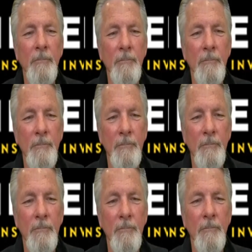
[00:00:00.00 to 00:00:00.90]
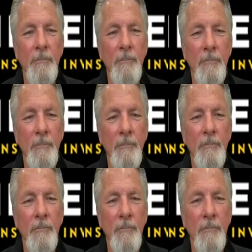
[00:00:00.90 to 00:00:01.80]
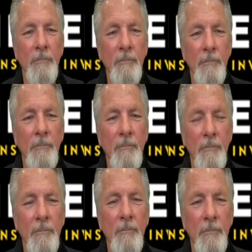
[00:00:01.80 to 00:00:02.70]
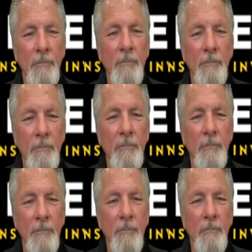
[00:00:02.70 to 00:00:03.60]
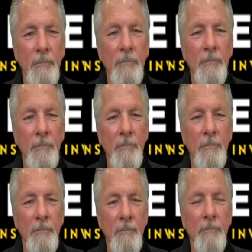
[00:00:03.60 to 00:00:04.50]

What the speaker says: (silent)